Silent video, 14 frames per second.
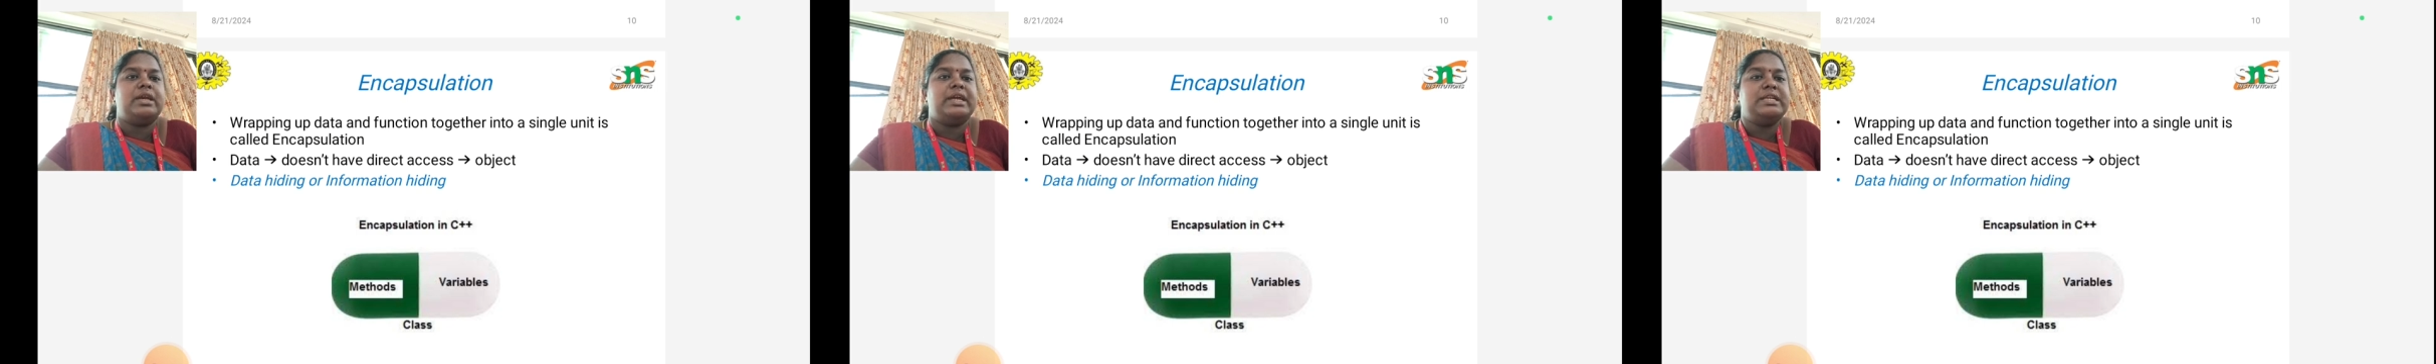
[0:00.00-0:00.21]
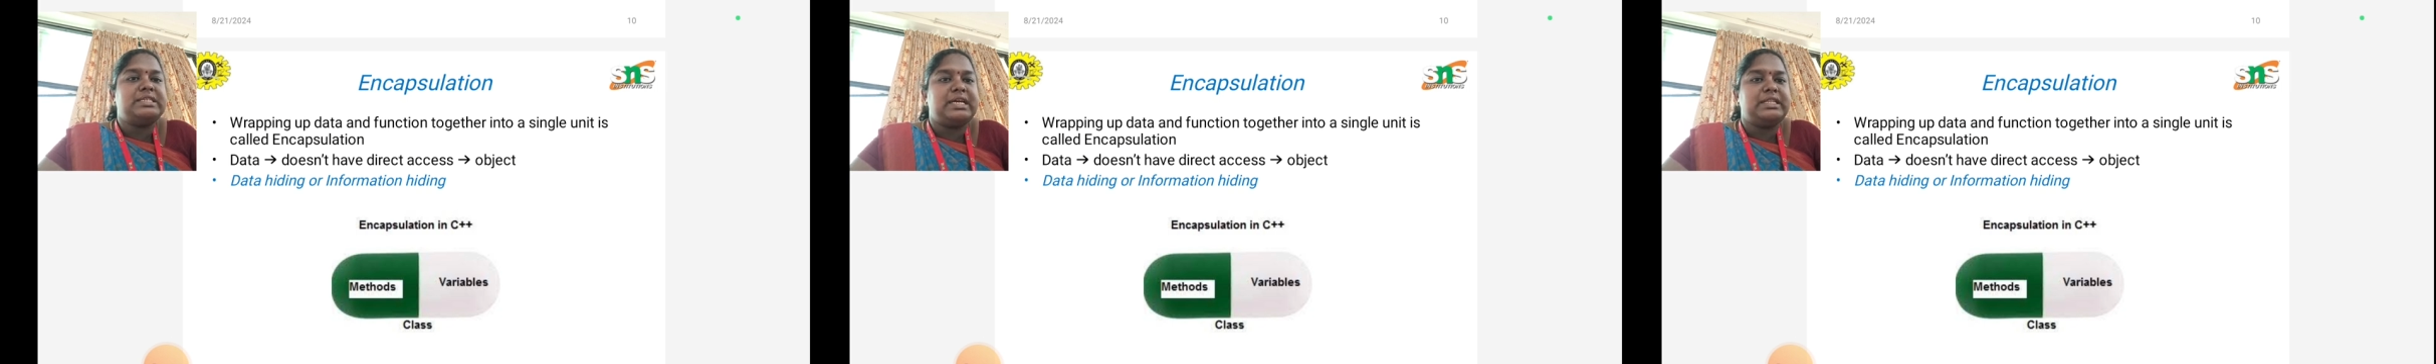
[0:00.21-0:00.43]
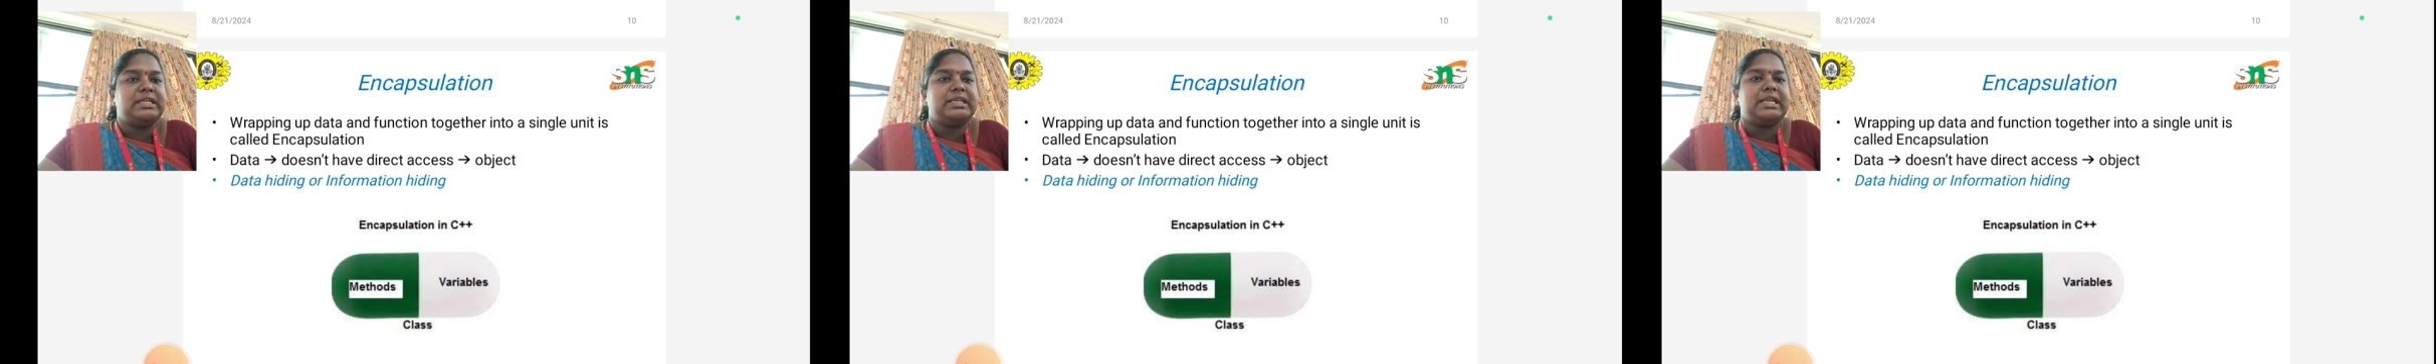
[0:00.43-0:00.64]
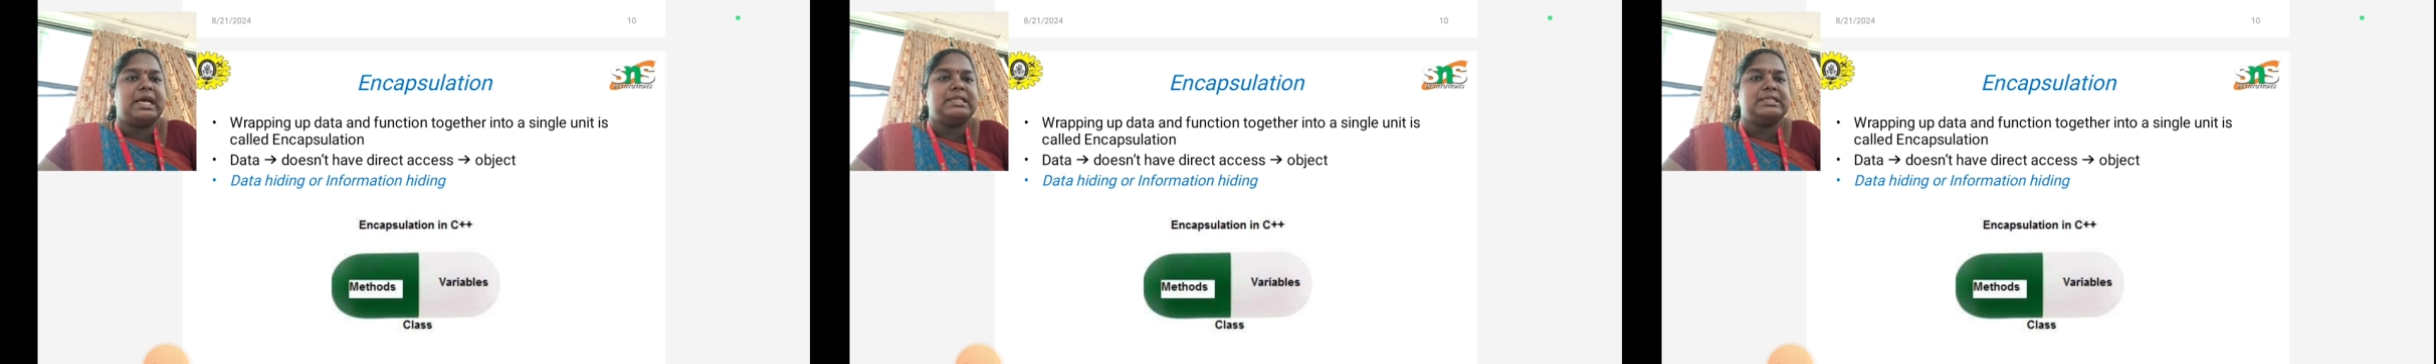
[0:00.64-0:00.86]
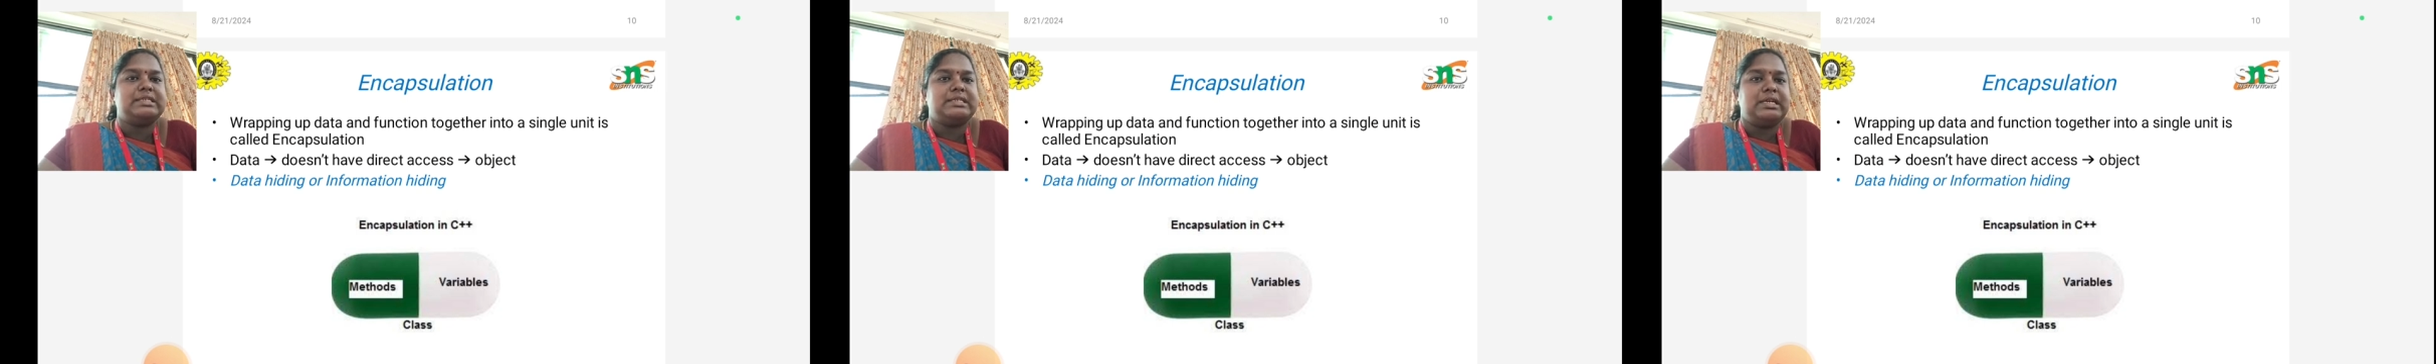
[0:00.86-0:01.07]
inside the
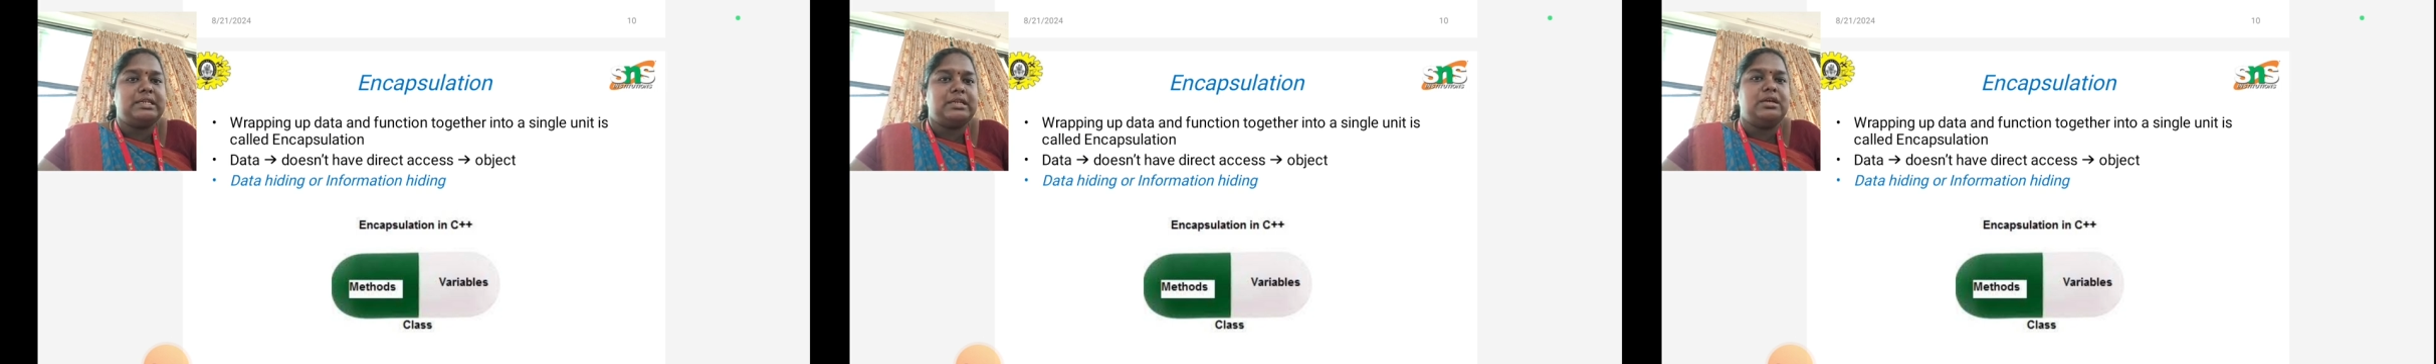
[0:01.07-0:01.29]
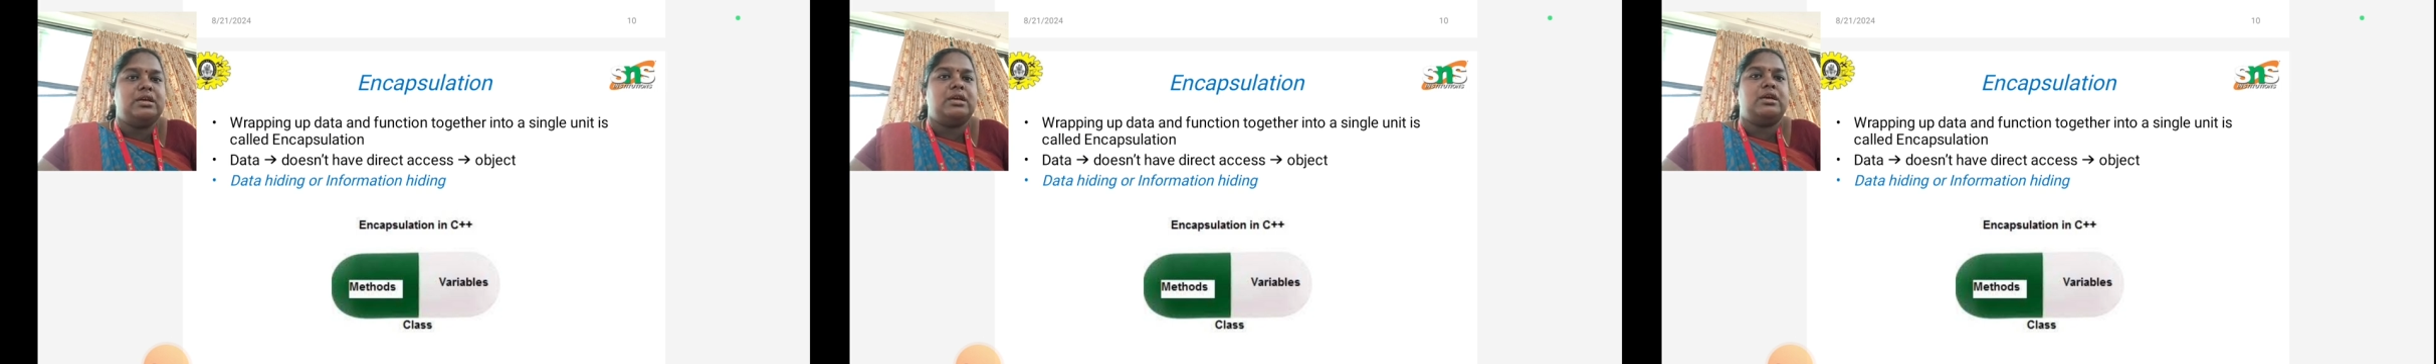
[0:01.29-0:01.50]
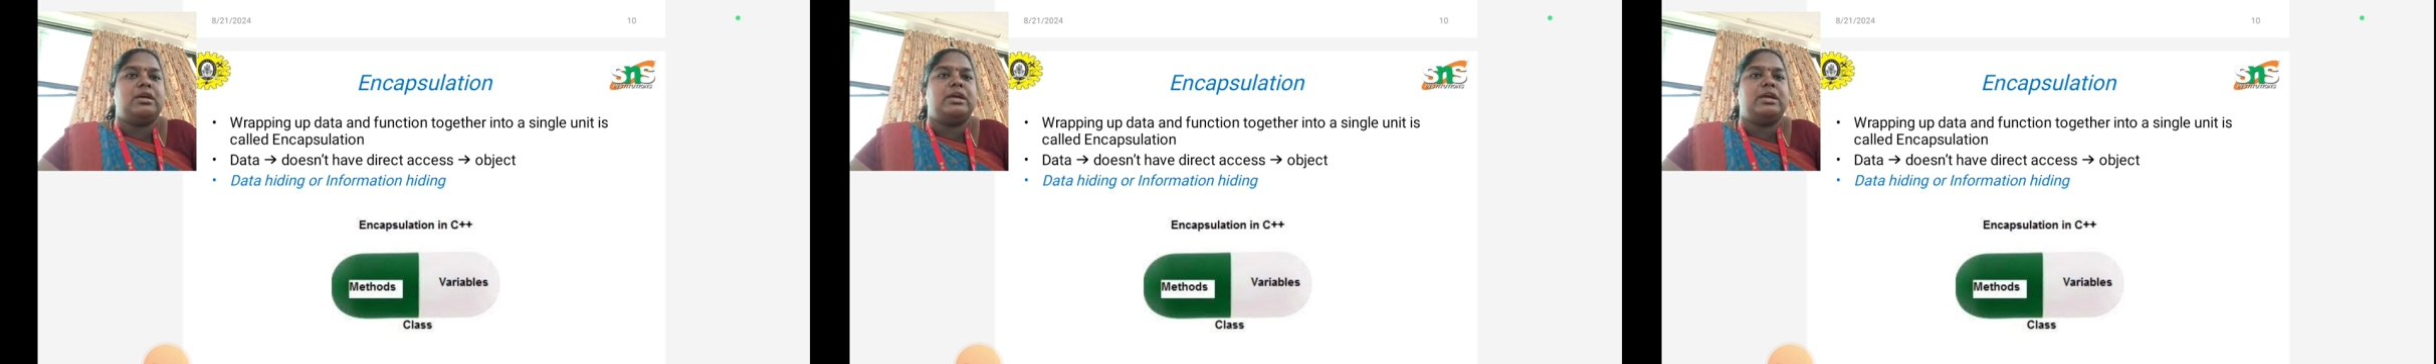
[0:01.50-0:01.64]
class is an